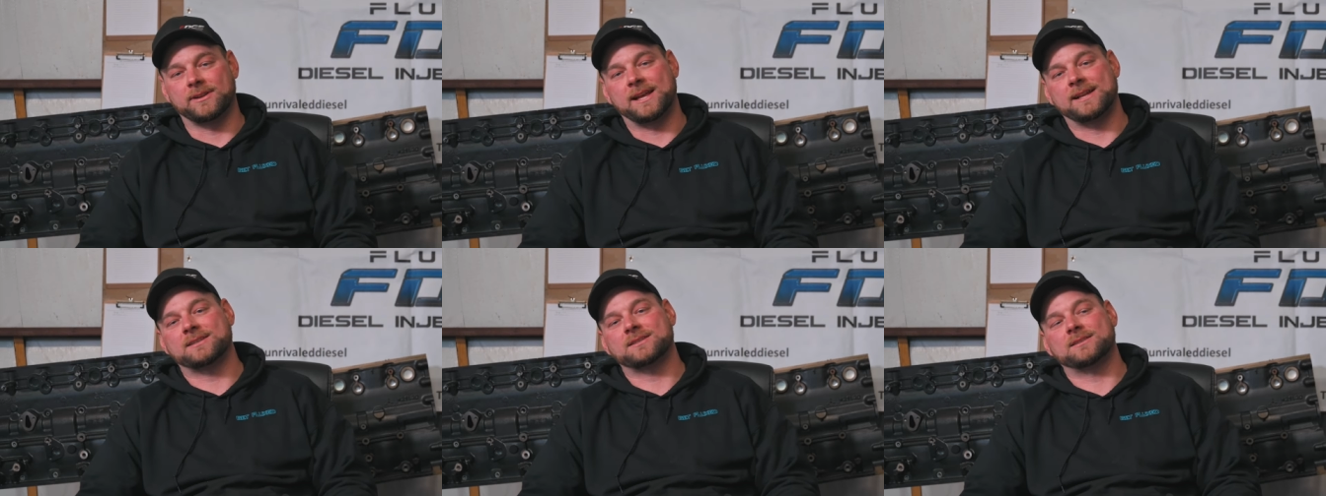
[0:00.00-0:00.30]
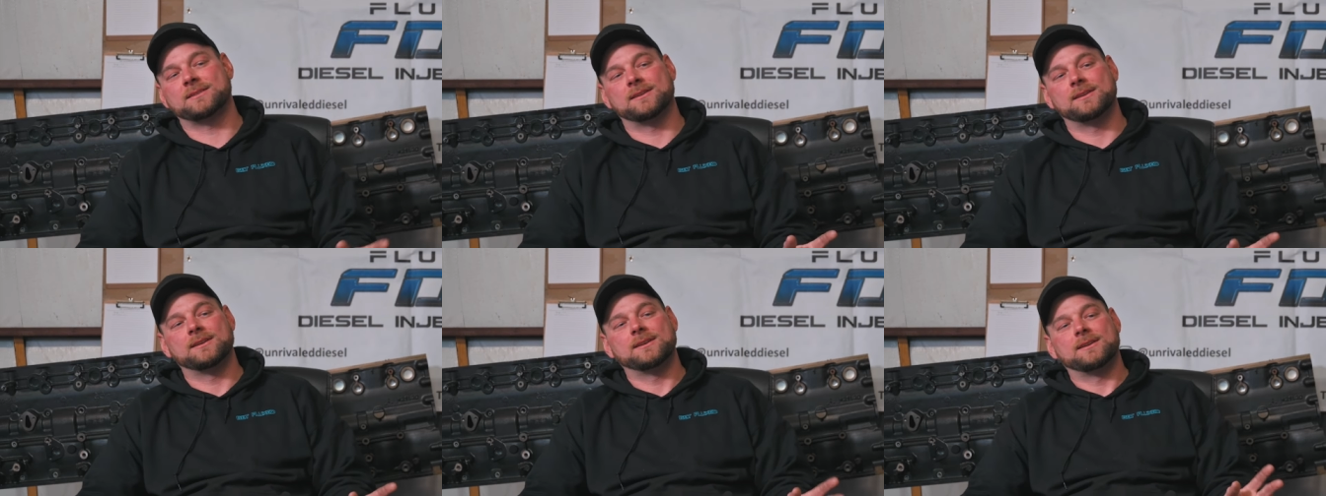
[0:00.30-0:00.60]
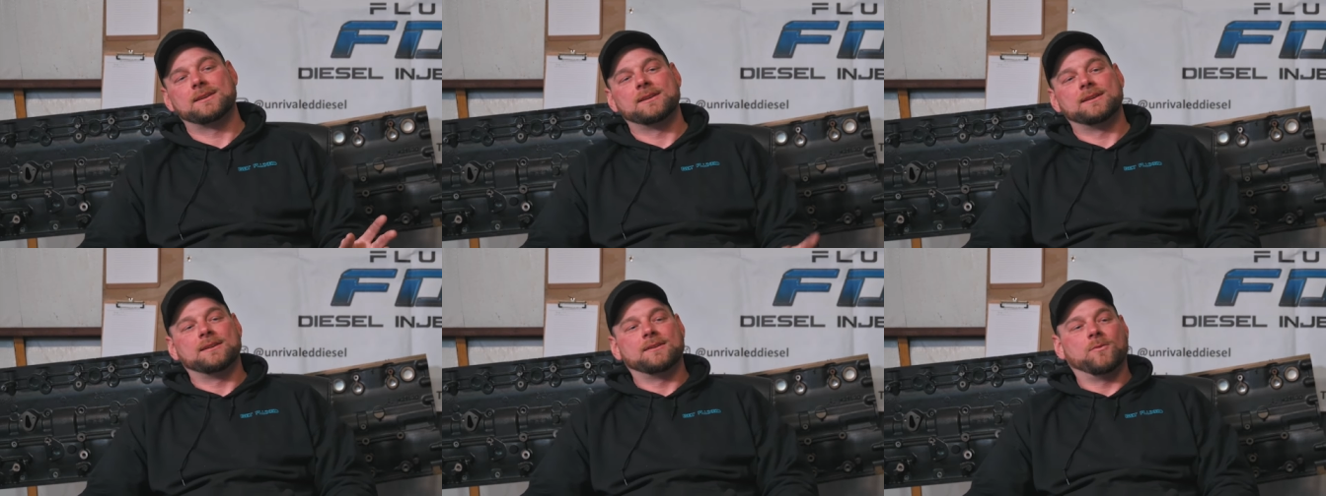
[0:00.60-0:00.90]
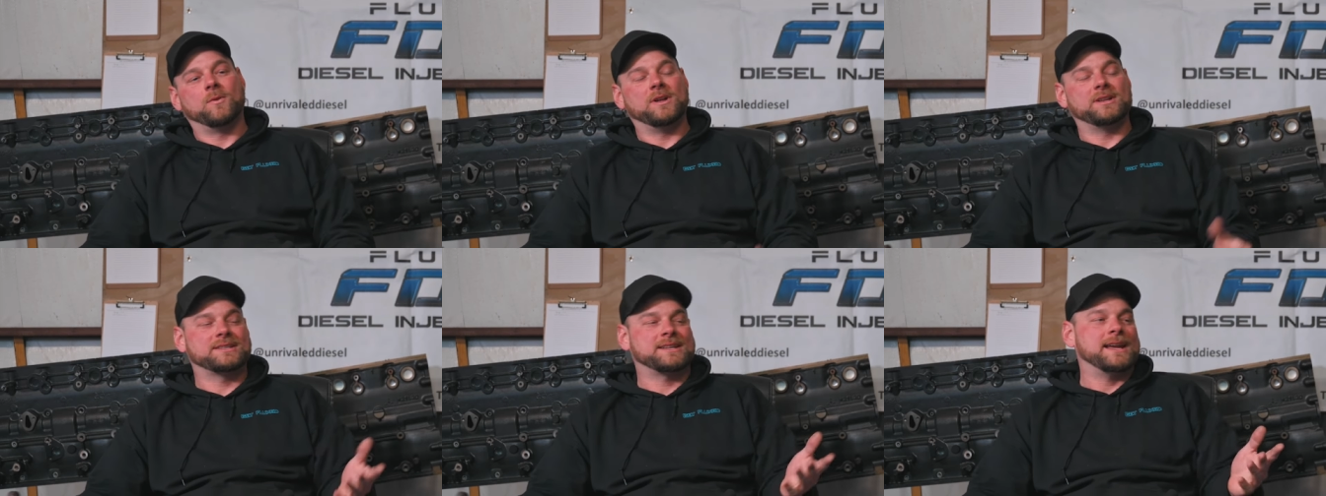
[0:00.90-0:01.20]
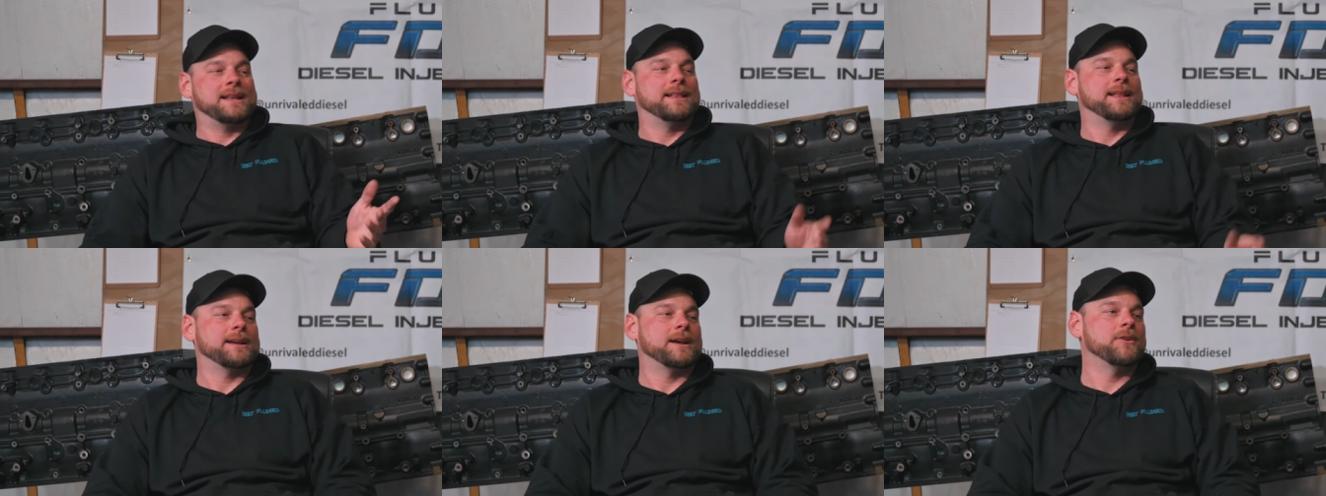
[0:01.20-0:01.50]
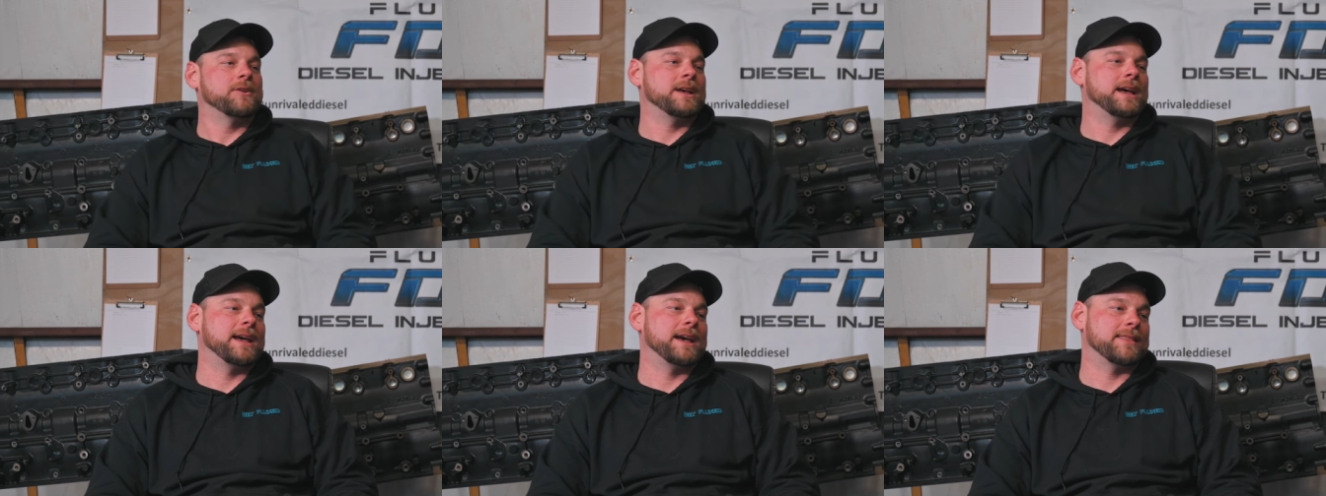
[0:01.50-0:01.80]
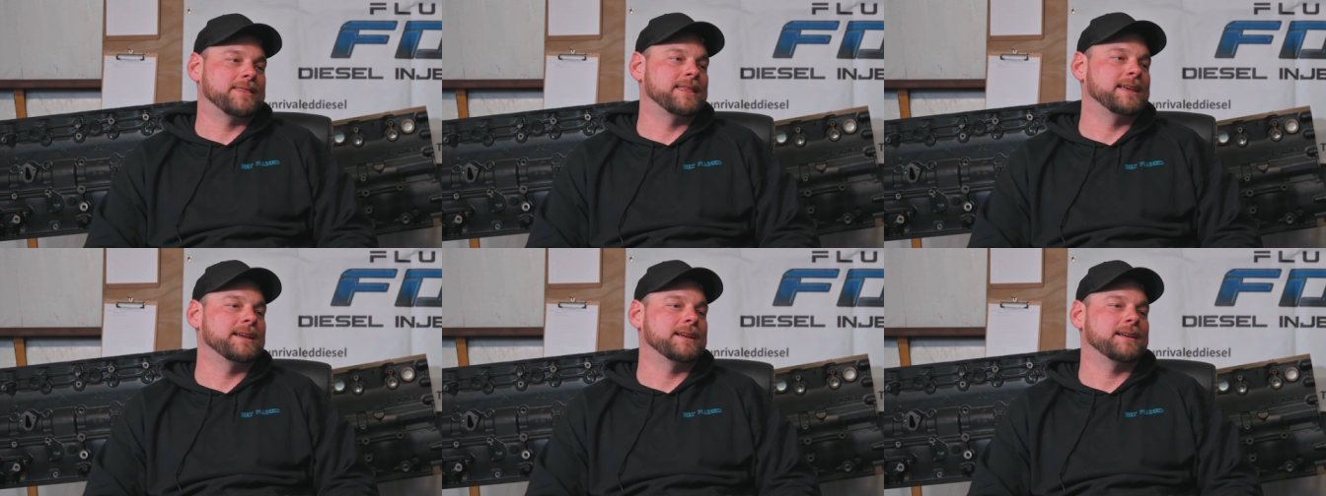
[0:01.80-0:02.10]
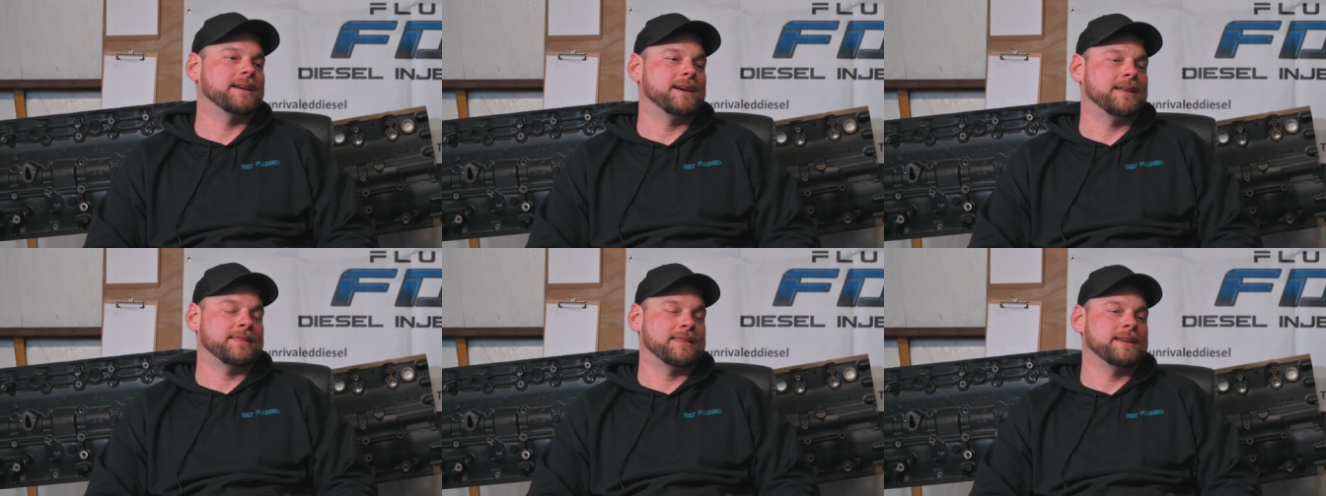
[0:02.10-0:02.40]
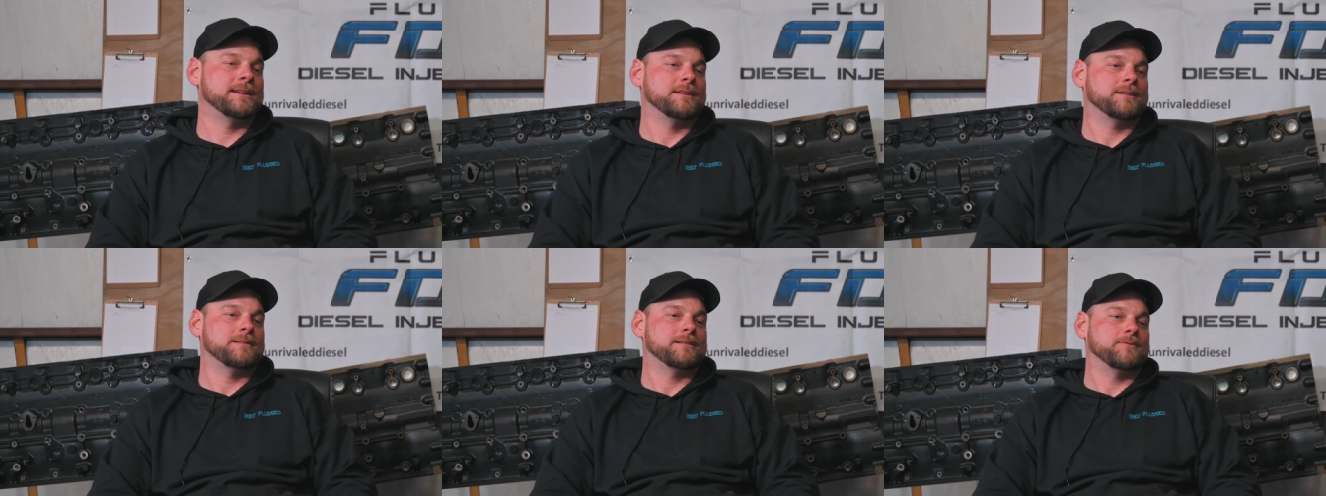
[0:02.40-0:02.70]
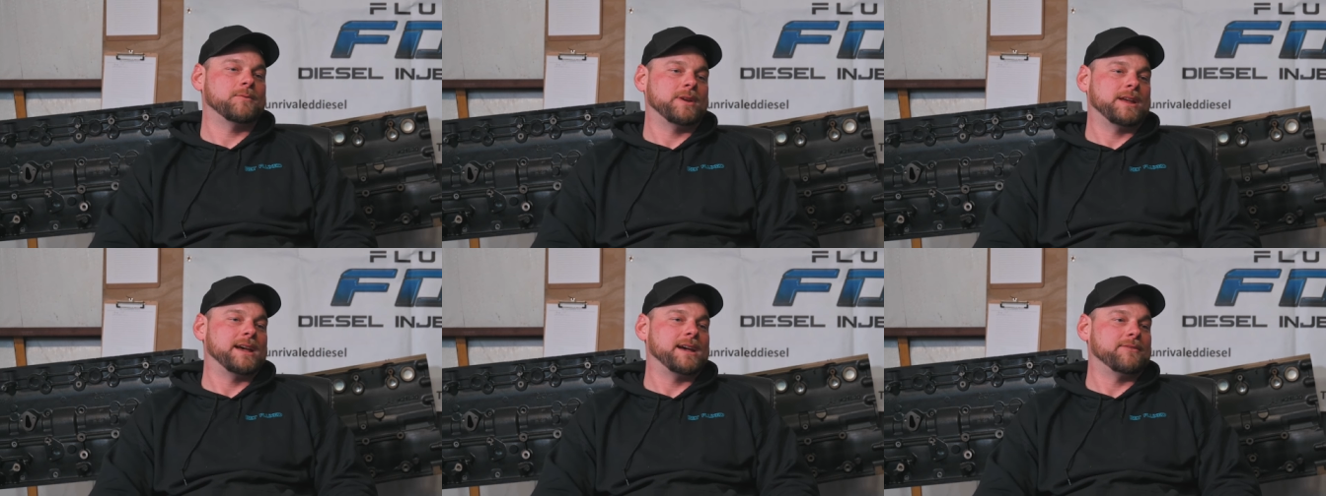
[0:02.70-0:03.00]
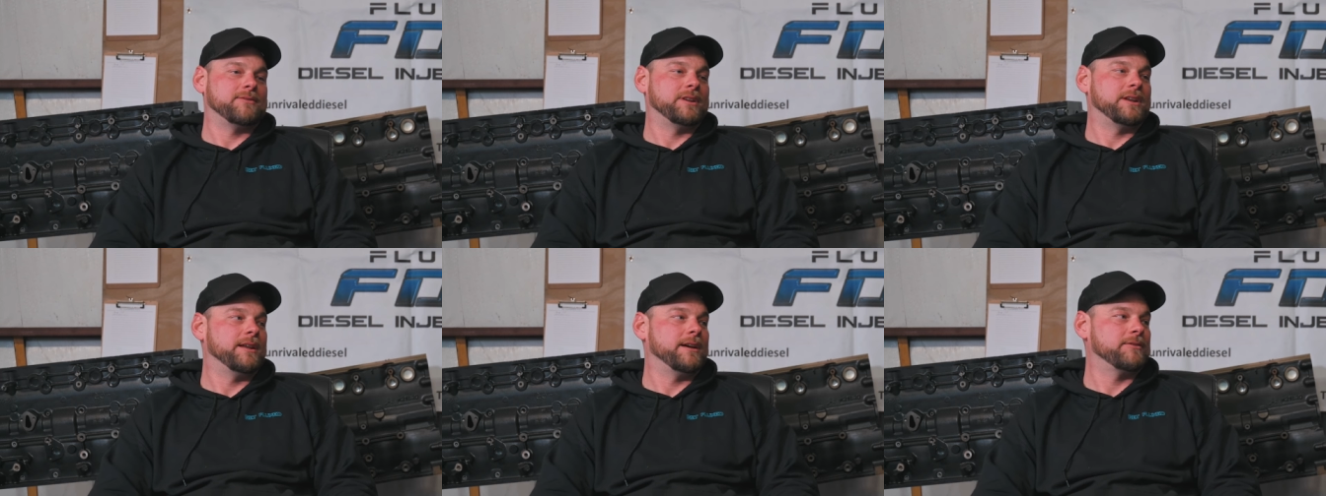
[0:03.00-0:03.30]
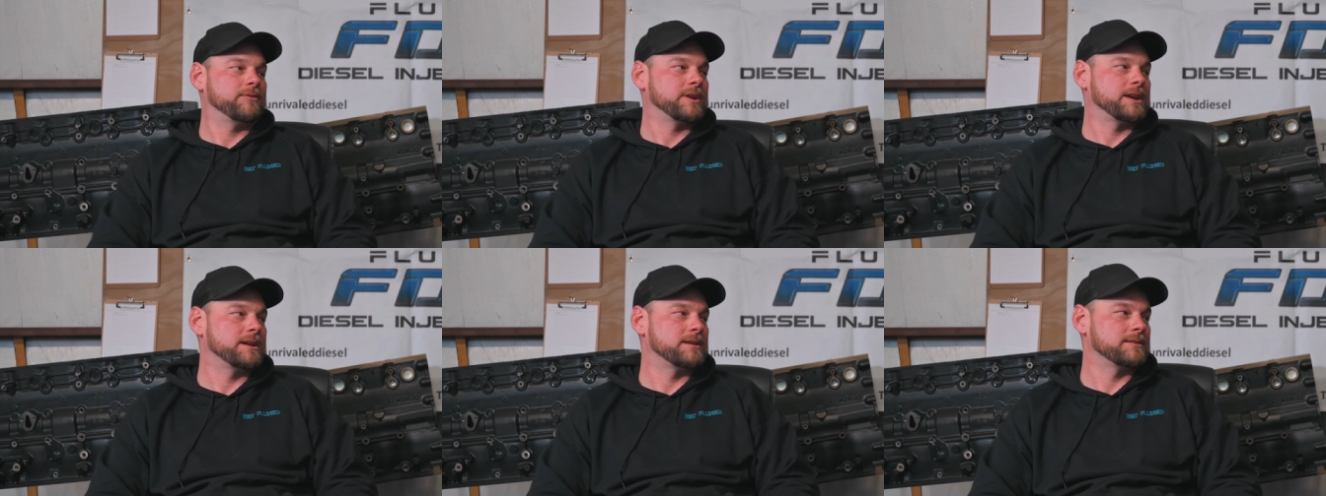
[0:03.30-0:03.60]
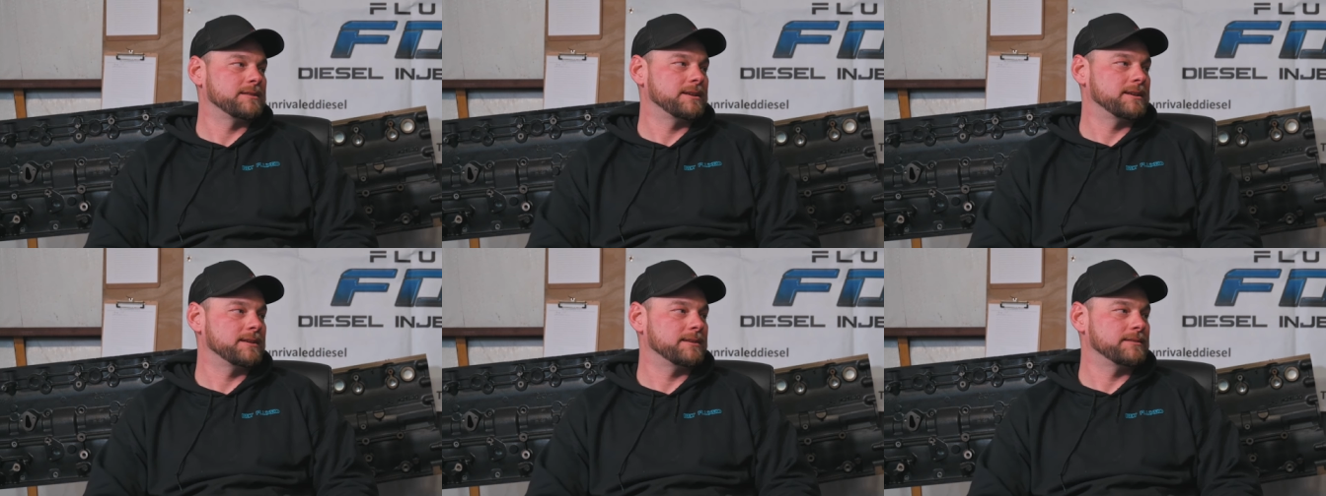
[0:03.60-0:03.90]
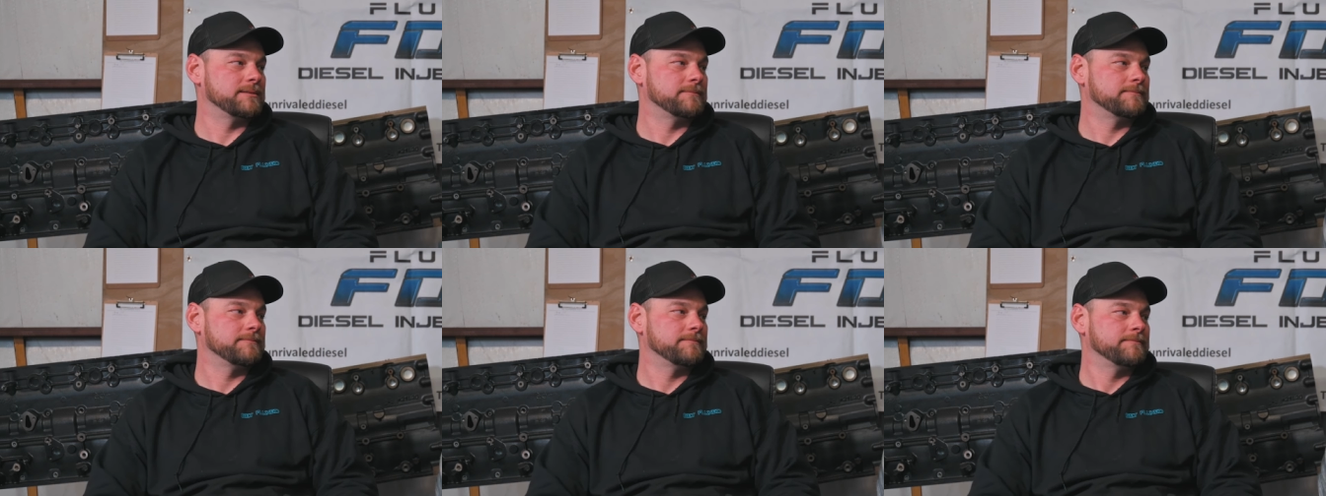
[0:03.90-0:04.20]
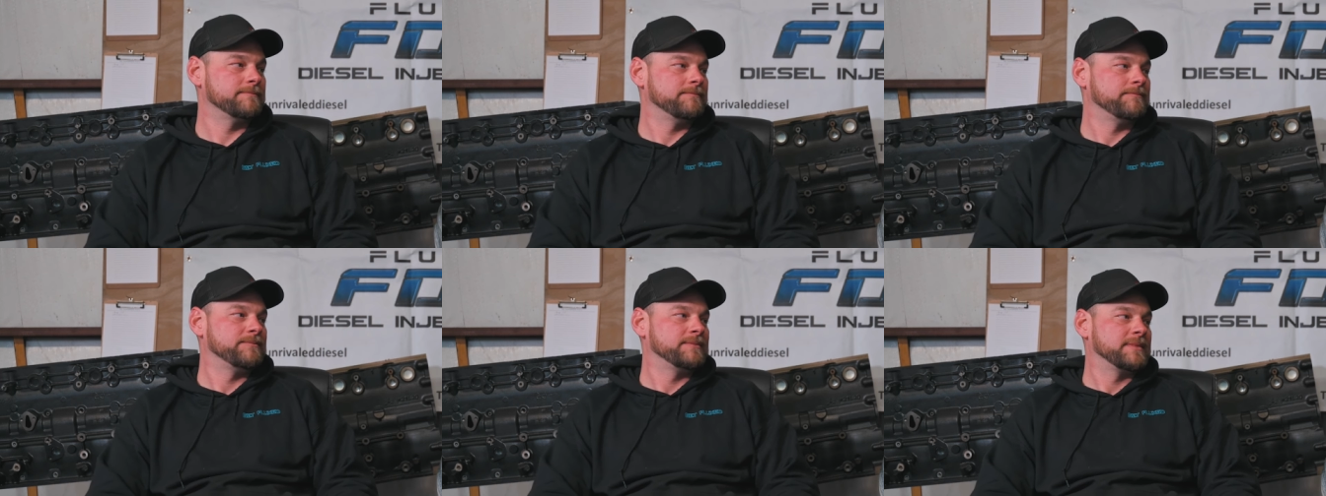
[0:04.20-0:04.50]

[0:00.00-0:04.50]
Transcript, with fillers: That's well, it's kind of like okay, I think I think we have enough here that right